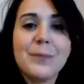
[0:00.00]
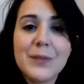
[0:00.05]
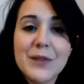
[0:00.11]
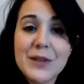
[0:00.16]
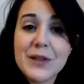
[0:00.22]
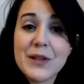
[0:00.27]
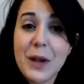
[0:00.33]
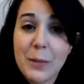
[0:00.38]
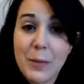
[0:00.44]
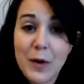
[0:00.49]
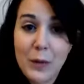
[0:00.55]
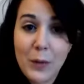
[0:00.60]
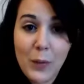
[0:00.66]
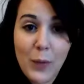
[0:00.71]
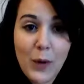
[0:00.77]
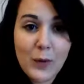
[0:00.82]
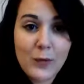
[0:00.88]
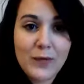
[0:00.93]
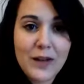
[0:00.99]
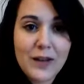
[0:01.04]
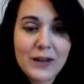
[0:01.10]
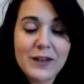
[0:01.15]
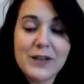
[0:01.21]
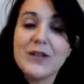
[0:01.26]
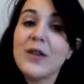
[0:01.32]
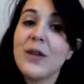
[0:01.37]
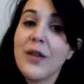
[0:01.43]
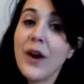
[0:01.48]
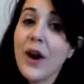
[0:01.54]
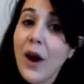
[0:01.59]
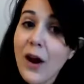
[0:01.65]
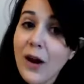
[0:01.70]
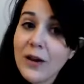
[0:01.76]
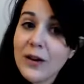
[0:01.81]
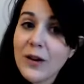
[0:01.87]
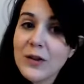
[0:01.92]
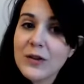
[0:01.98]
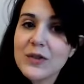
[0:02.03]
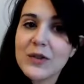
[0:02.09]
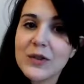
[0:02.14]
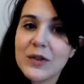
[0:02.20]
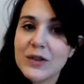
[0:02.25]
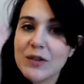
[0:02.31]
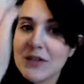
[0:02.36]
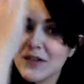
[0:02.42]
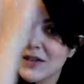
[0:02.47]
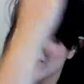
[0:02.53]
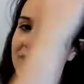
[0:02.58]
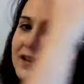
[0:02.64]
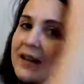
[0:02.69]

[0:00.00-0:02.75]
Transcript: Some are woven, so there are no screws.